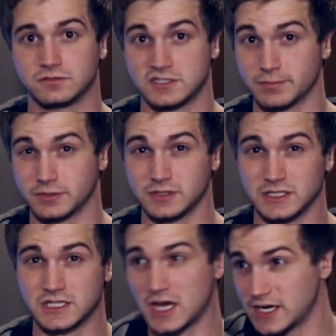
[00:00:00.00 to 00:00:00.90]
typically
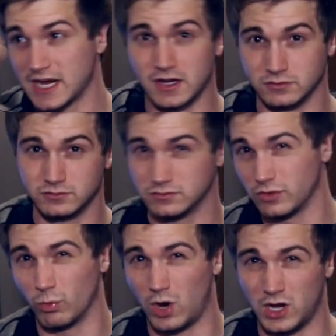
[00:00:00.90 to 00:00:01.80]
cutting out
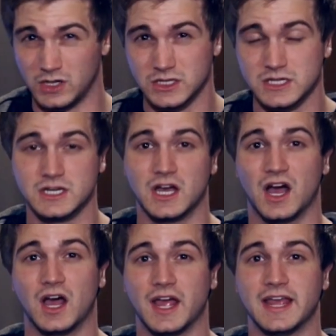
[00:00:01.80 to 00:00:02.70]
the wall
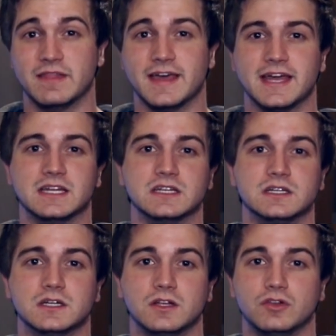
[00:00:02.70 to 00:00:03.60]
and then
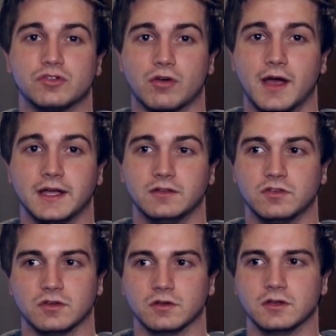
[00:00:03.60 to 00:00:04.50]
trying
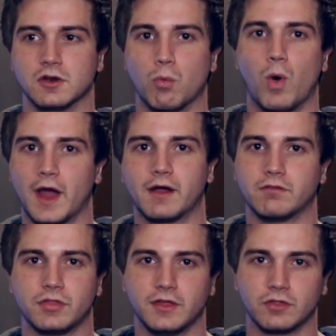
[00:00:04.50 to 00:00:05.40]
to, wire
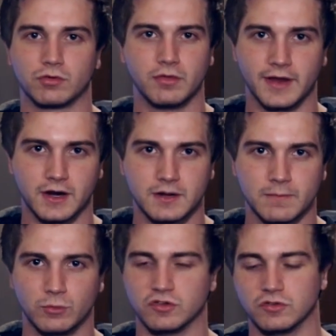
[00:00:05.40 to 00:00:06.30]
everything through there,
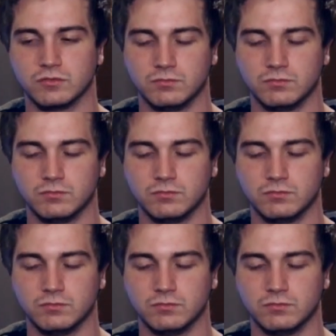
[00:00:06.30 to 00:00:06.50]
which is